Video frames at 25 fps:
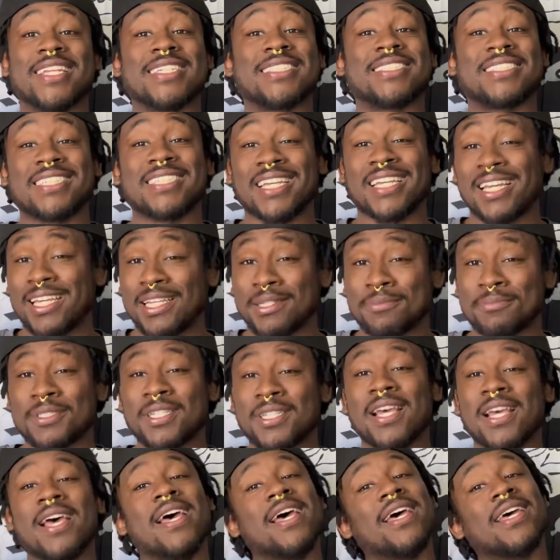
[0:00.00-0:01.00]
It seems
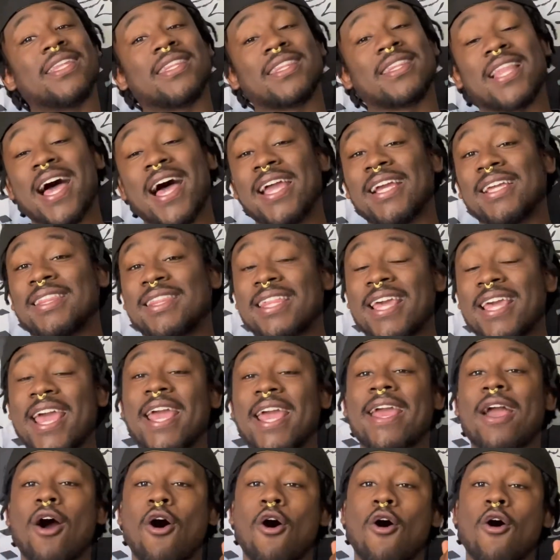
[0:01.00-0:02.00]
like
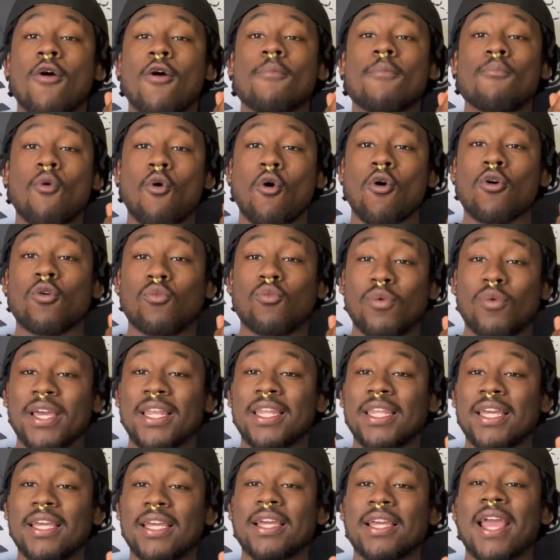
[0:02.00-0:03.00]
they are more
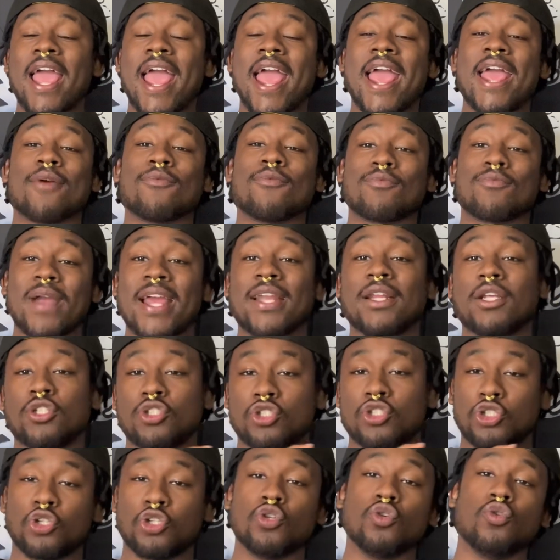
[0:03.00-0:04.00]
willing and ready
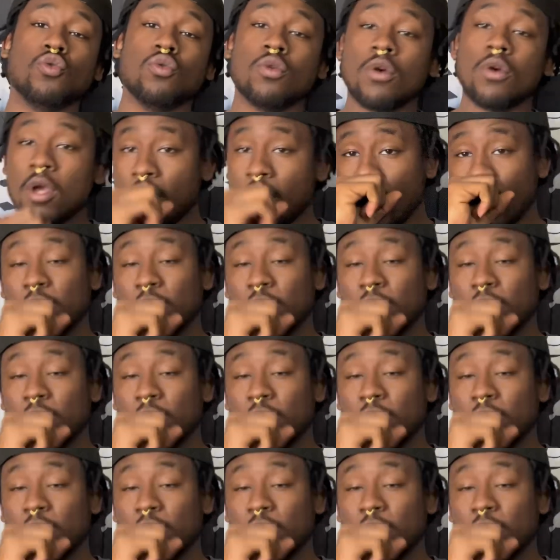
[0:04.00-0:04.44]
to